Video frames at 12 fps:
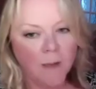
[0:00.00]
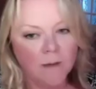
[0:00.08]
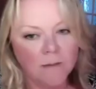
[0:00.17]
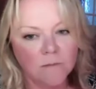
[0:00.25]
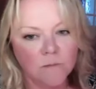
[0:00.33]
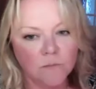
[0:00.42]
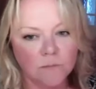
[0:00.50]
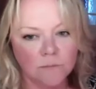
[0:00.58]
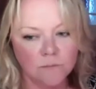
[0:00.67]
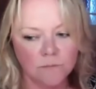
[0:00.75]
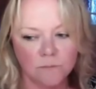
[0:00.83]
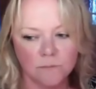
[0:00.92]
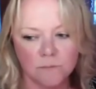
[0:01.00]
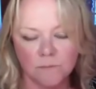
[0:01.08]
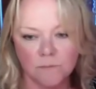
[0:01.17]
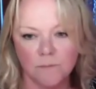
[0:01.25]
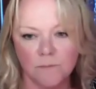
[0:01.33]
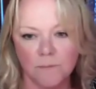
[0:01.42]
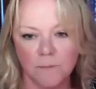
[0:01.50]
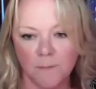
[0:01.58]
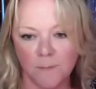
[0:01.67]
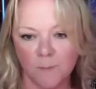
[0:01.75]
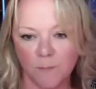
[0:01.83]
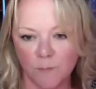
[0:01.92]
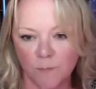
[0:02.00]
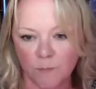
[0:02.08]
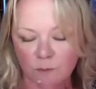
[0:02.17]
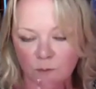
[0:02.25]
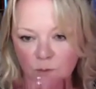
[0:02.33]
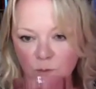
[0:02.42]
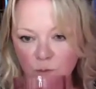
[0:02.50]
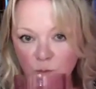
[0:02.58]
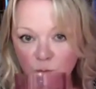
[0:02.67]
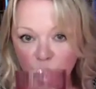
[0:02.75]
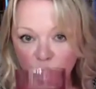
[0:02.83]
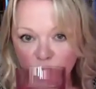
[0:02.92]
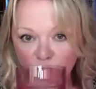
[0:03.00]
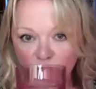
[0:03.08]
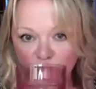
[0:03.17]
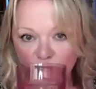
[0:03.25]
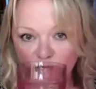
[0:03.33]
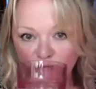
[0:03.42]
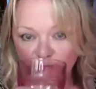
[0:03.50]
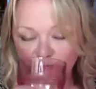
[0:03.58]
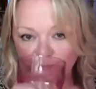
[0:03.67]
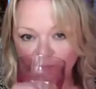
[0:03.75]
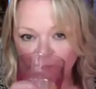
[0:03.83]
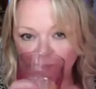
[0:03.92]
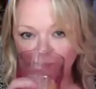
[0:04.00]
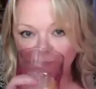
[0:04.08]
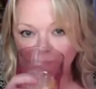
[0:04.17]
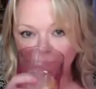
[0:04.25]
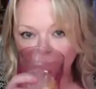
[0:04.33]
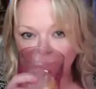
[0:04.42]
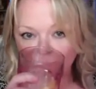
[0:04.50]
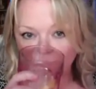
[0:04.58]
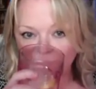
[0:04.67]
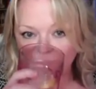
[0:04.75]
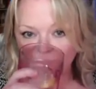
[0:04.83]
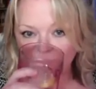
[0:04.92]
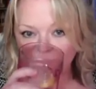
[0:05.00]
(not speaking)